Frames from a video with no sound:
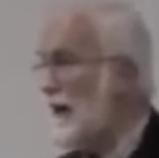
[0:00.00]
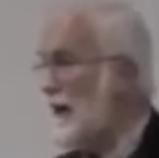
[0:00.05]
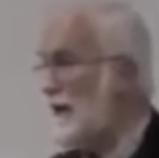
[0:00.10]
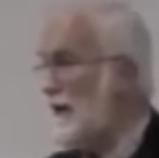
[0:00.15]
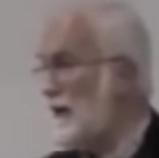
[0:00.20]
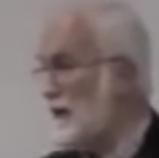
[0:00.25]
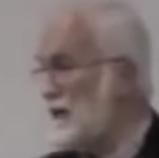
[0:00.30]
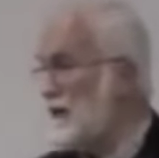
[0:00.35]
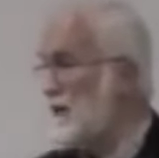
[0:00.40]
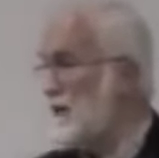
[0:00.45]

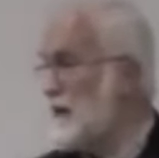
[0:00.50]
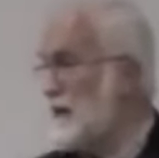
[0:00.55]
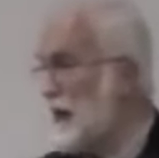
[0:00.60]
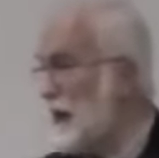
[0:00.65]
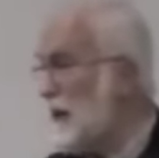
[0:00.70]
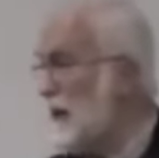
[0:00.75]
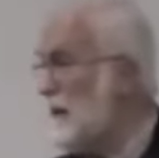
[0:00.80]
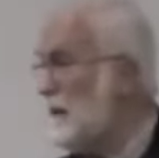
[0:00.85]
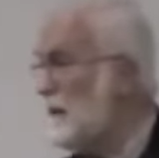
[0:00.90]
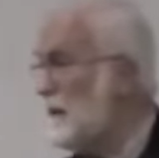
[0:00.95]
and this is
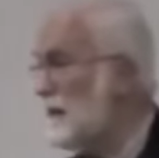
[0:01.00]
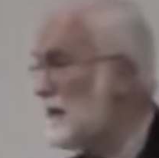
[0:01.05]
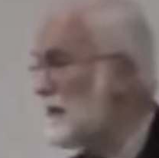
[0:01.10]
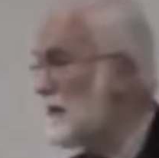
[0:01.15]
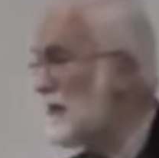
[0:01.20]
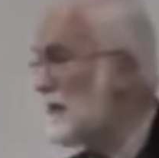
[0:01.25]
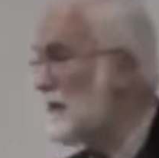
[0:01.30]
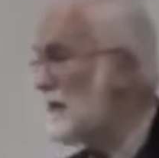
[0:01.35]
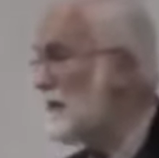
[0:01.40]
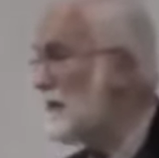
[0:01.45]
the end of his
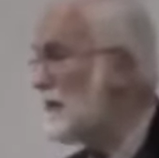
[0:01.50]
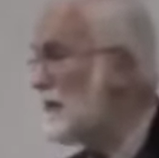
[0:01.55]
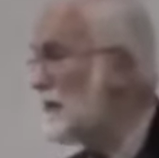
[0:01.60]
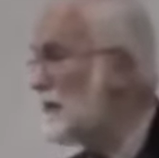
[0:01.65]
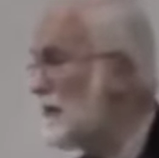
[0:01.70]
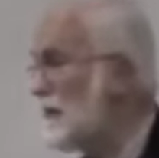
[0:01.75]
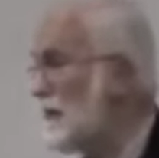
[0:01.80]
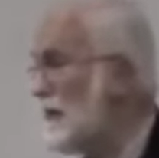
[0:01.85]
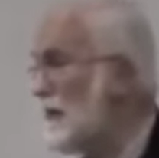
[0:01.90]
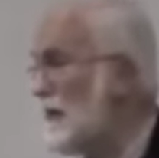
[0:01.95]

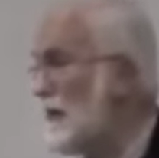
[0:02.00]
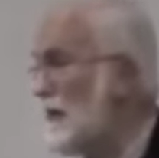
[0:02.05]
sentence,